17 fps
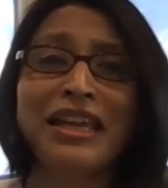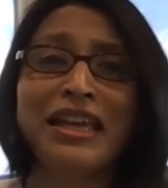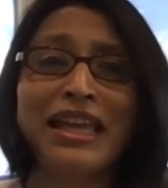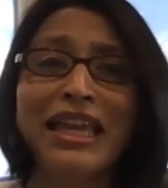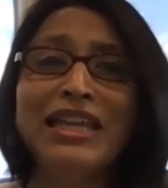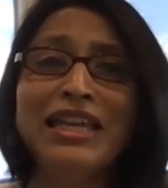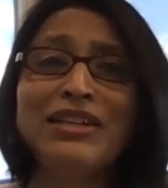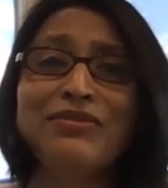
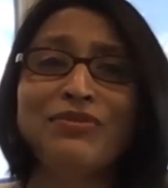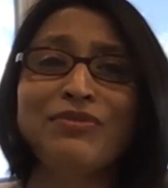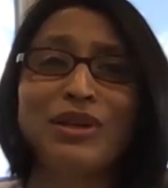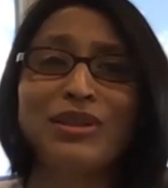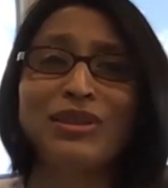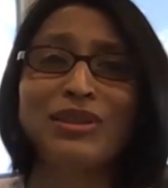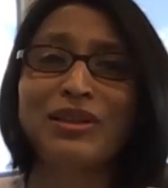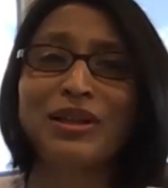in
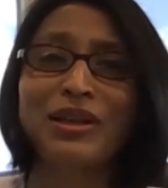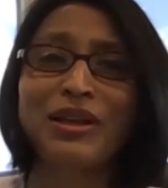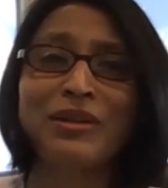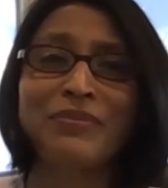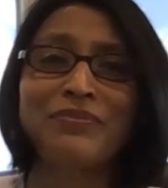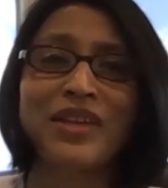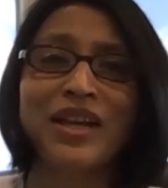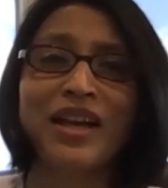with uh,
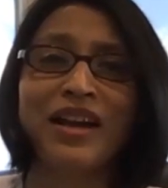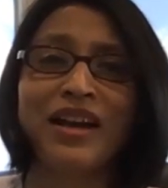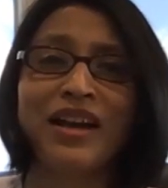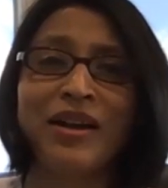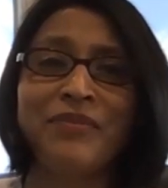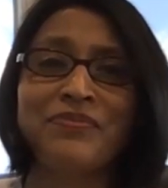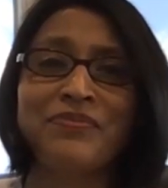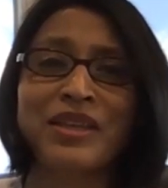
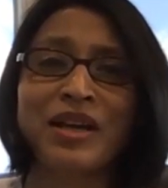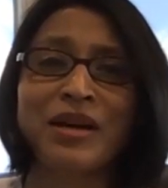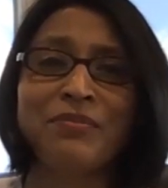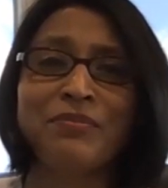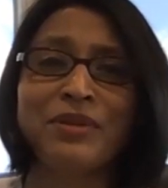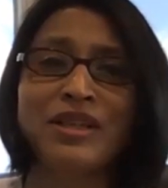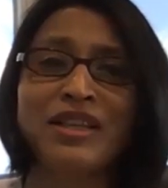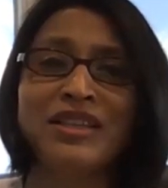um,
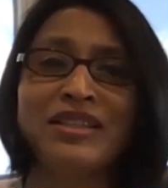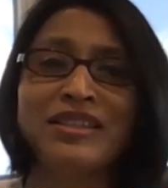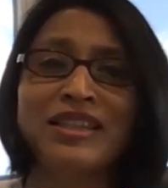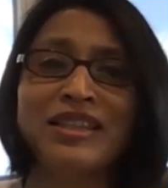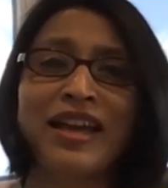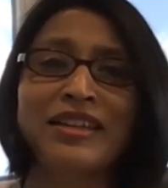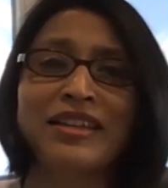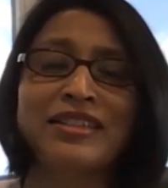companies
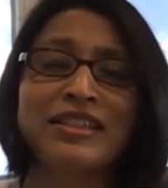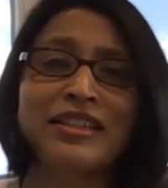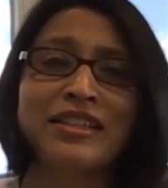that